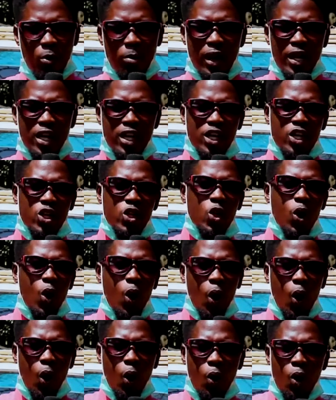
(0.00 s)
your money in
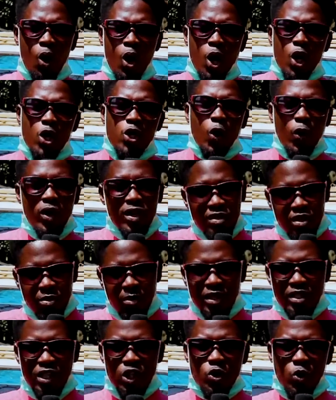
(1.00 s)
your Easy
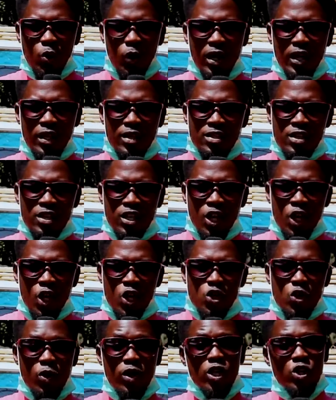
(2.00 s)
Matatu wallet
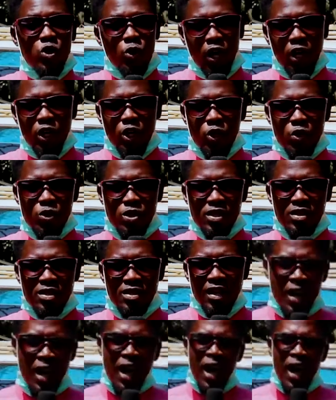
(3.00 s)
so that you can use it.